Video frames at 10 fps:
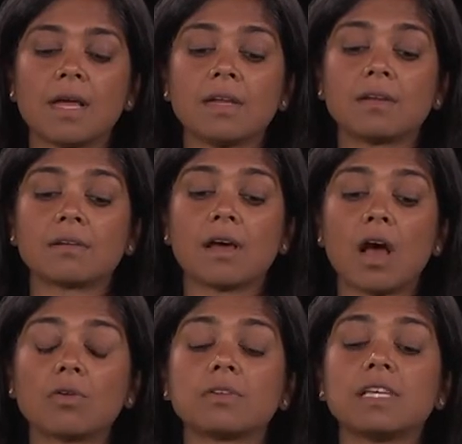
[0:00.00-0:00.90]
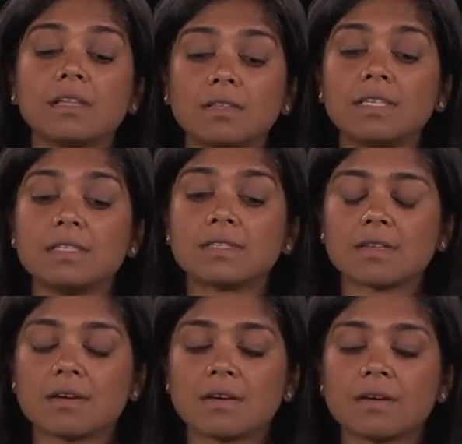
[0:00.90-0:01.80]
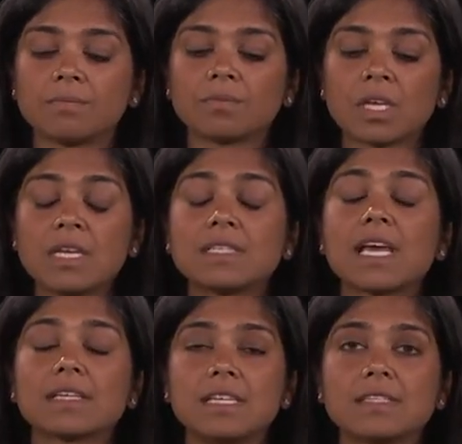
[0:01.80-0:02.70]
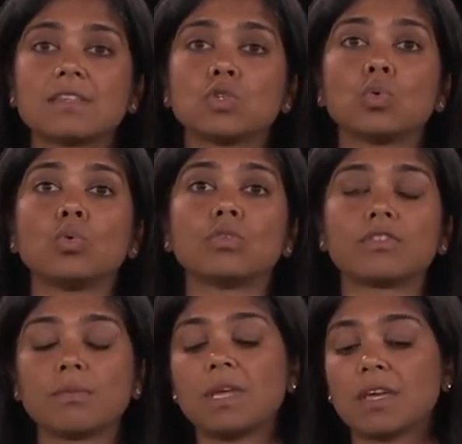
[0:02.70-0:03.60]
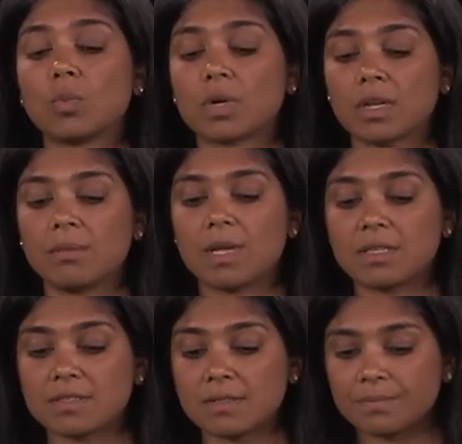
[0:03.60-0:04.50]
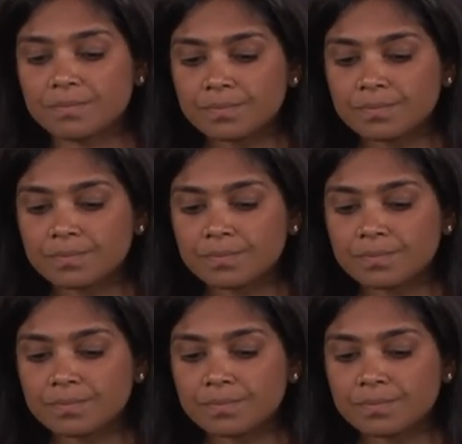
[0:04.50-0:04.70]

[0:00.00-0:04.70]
and how to tailor these uh, techniques and tools to make it work in medicine.